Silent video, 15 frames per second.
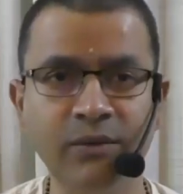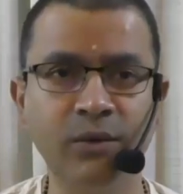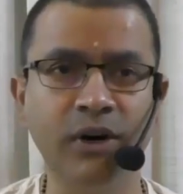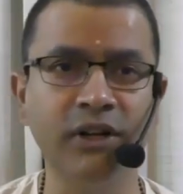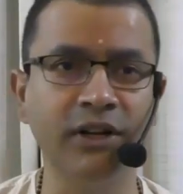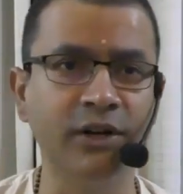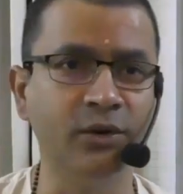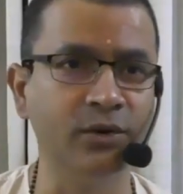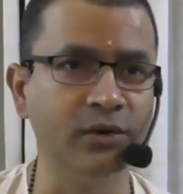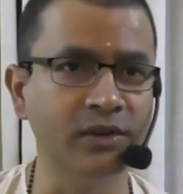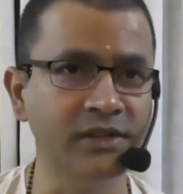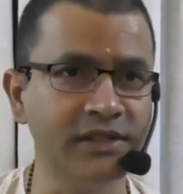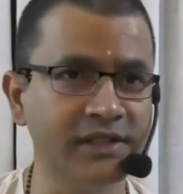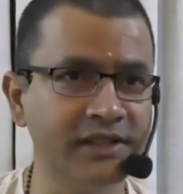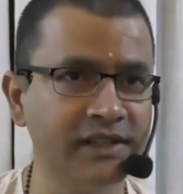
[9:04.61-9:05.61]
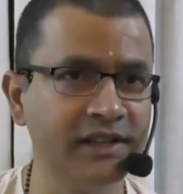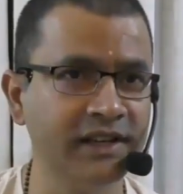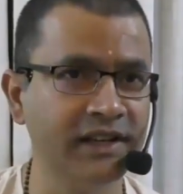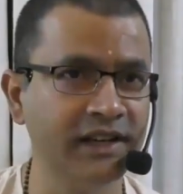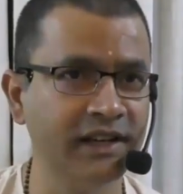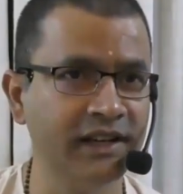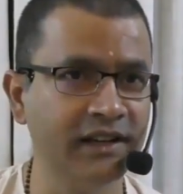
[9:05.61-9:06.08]
what they do is
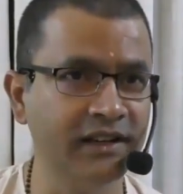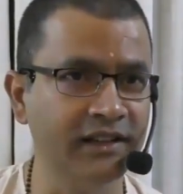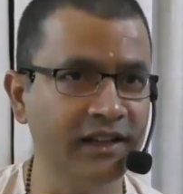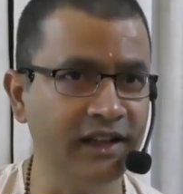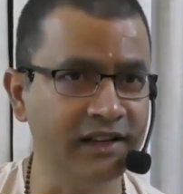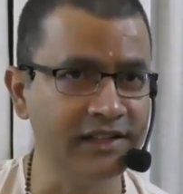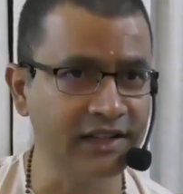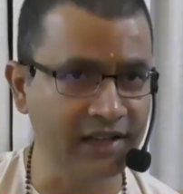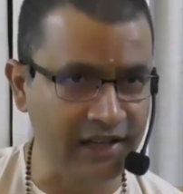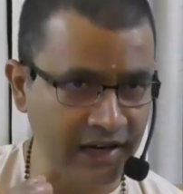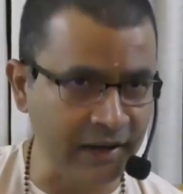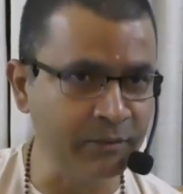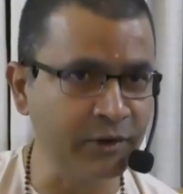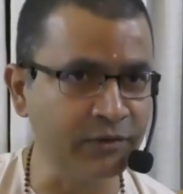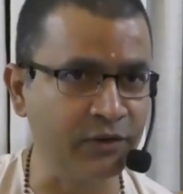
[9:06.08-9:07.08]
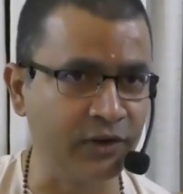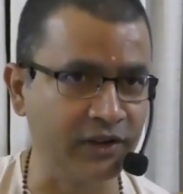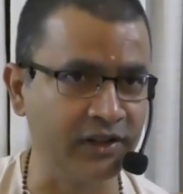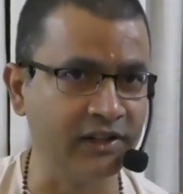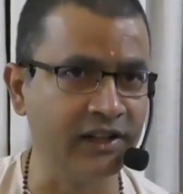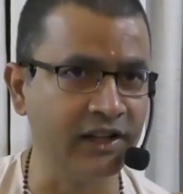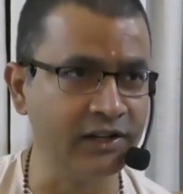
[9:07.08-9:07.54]
there is a grammar for
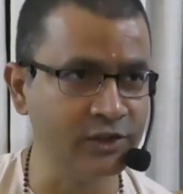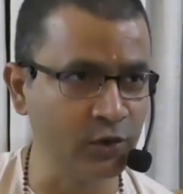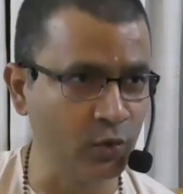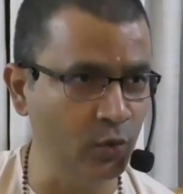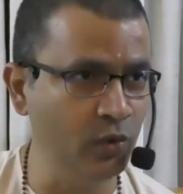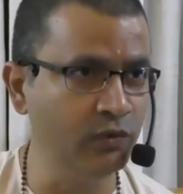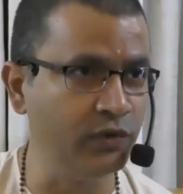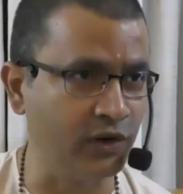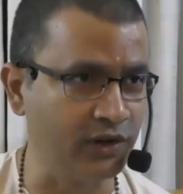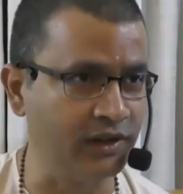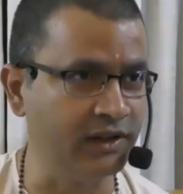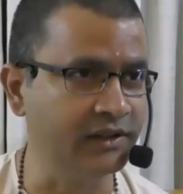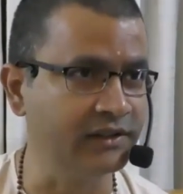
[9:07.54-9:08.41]
that. There is a rule for that.